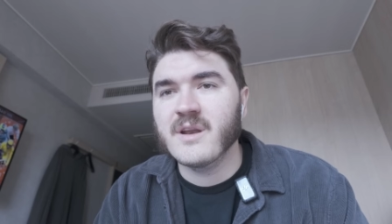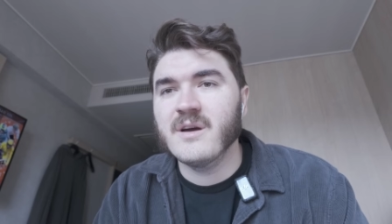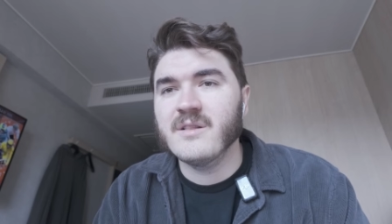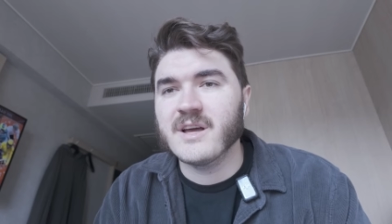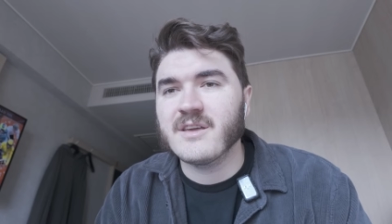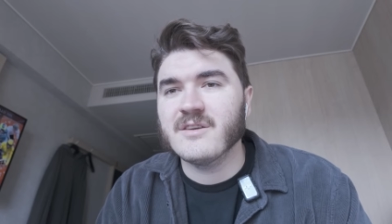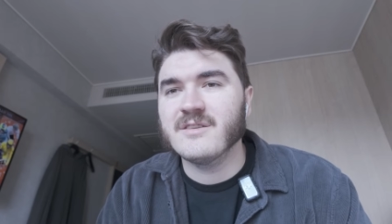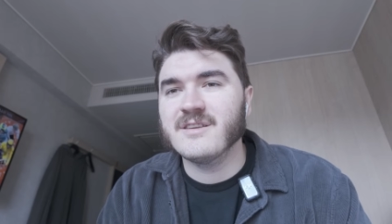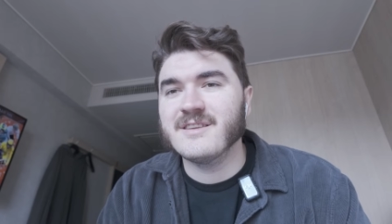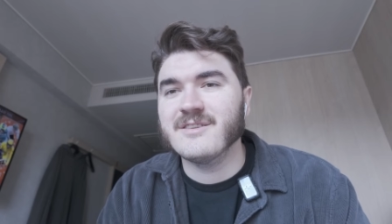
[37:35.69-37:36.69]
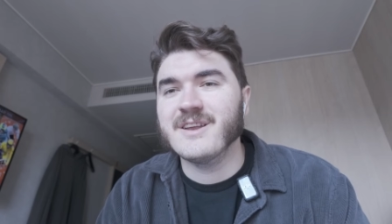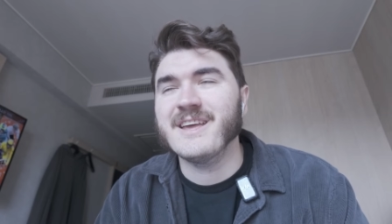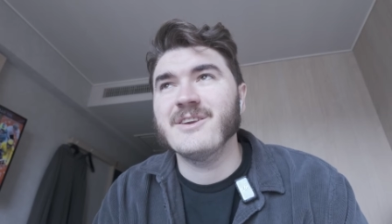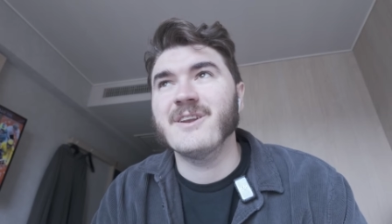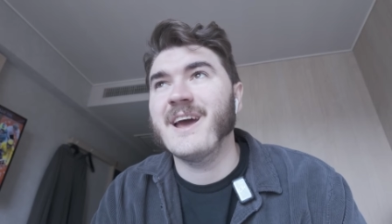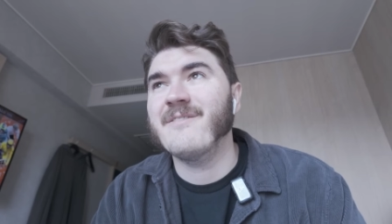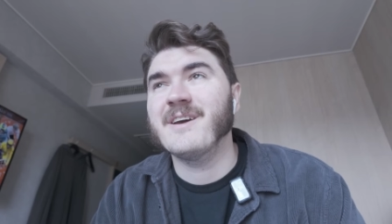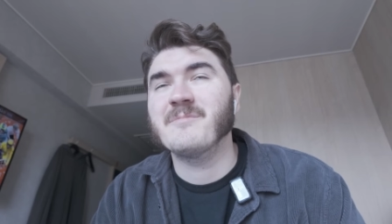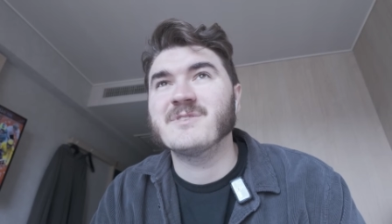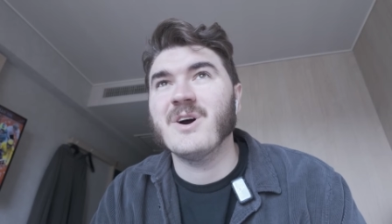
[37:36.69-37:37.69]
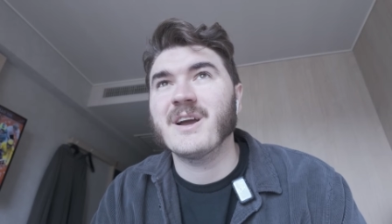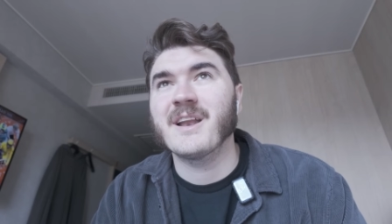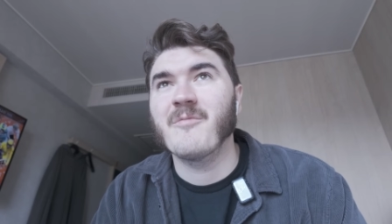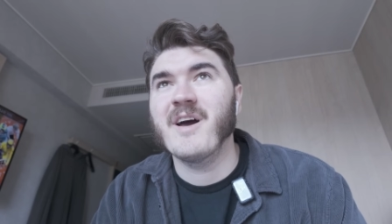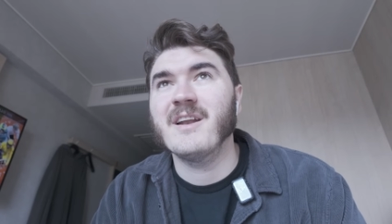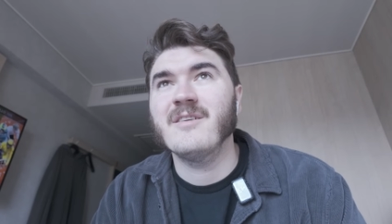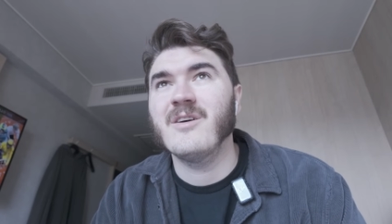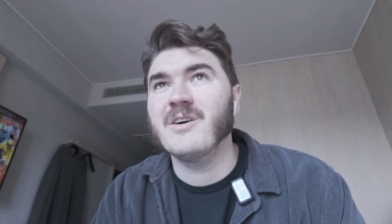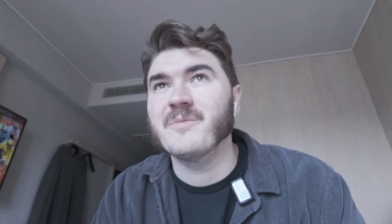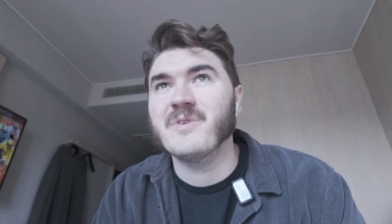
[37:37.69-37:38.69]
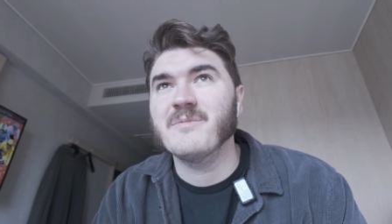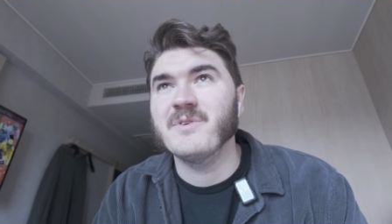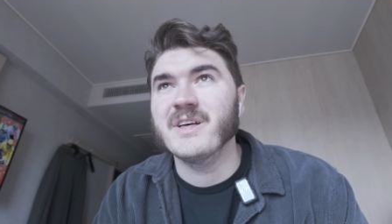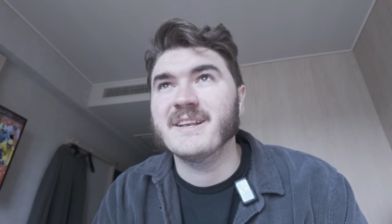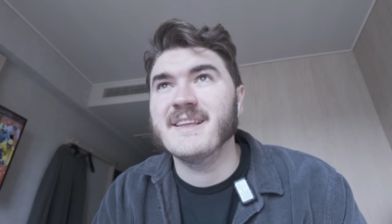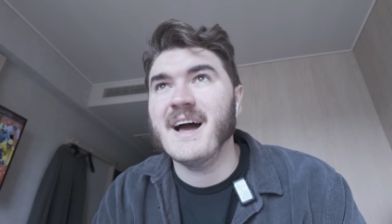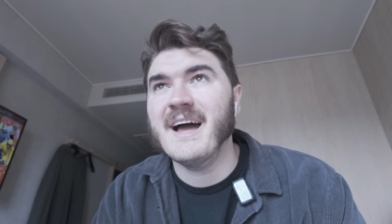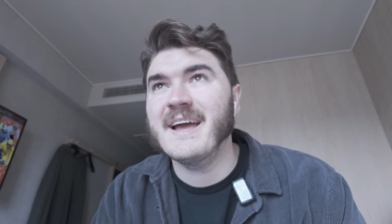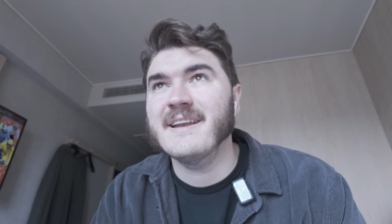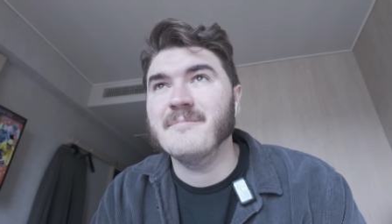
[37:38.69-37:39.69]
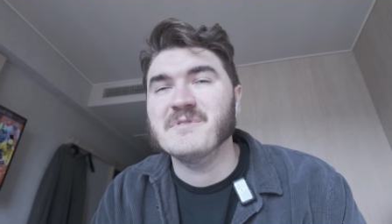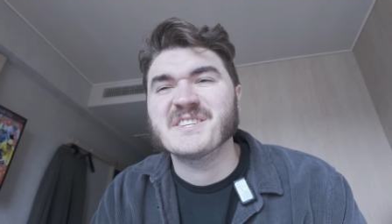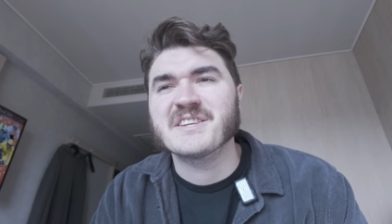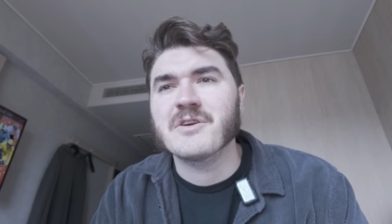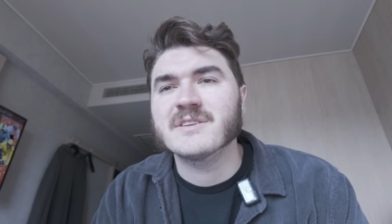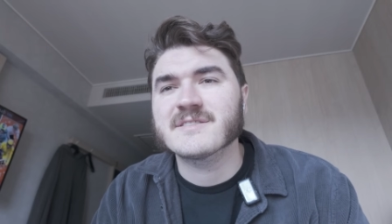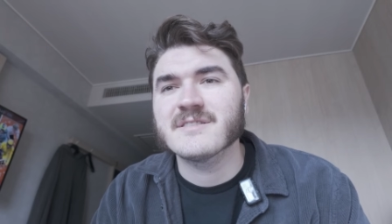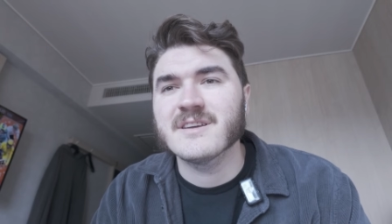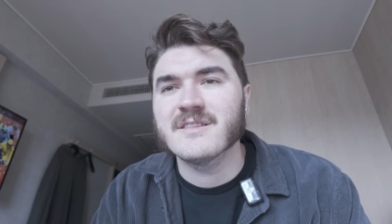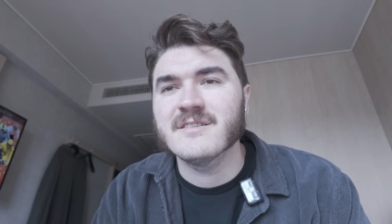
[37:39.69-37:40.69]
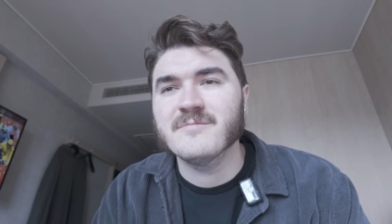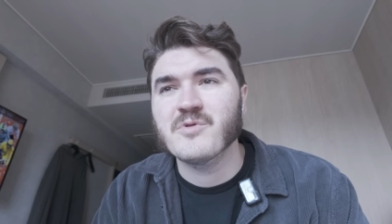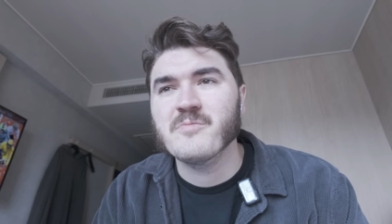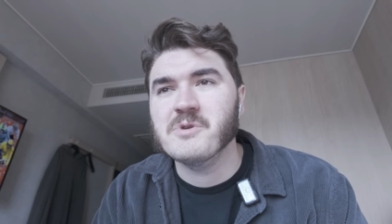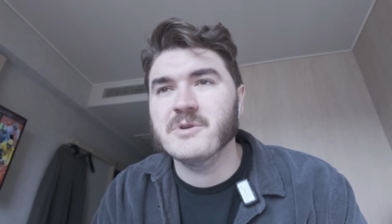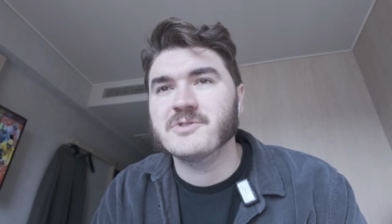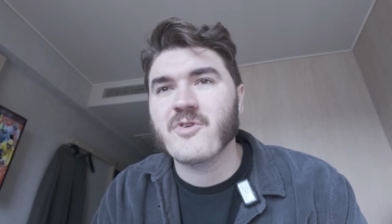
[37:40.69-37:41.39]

You know, like you'd you'd you'd have him talking about all the people that died mysteriously in the Bermuda